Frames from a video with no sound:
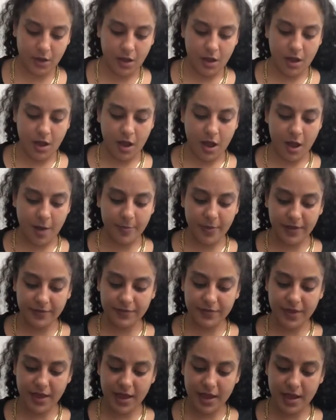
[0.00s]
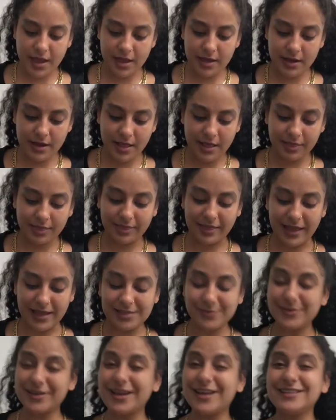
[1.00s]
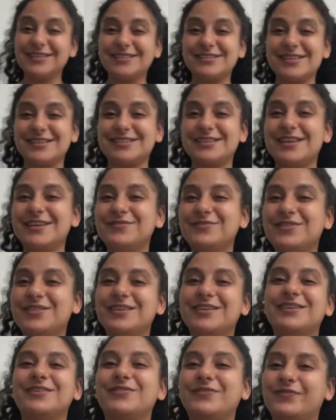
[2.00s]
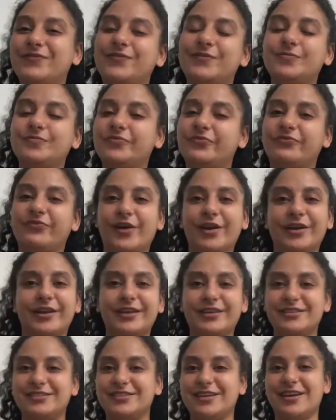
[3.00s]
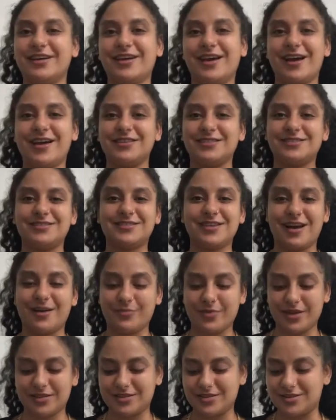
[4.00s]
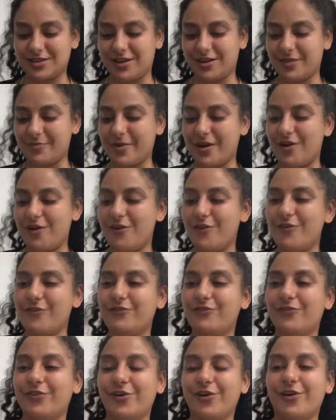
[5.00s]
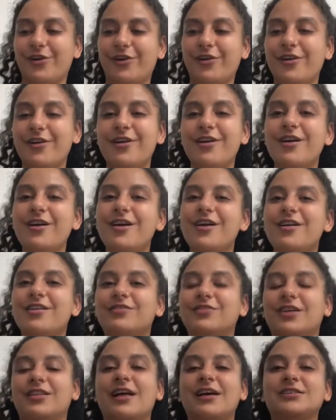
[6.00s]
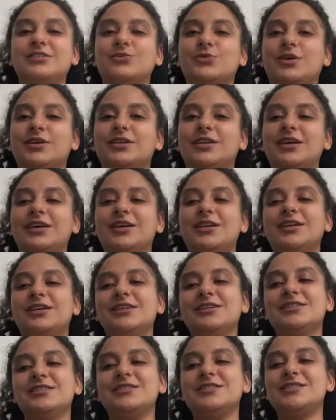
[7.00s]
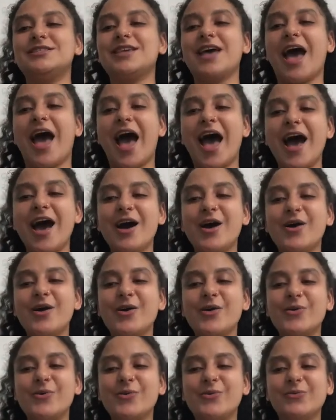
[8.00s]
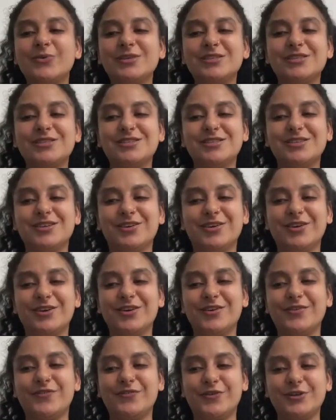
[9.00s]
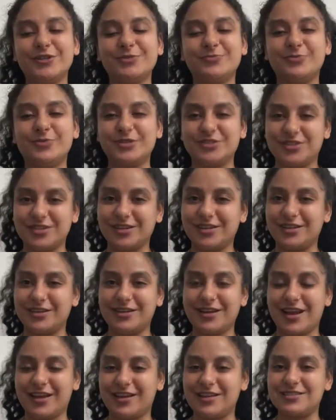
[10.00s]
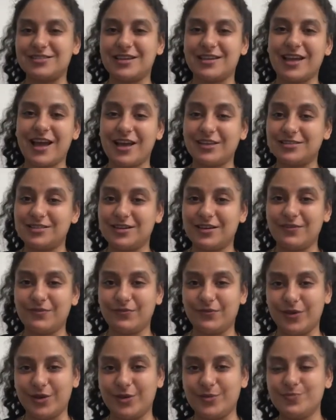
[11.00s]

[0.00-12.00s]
And then last but not least, I saved the funnest, I guess, topic to talk about for the last one. It is, how was your first Brazilian? I guess, how did it feel?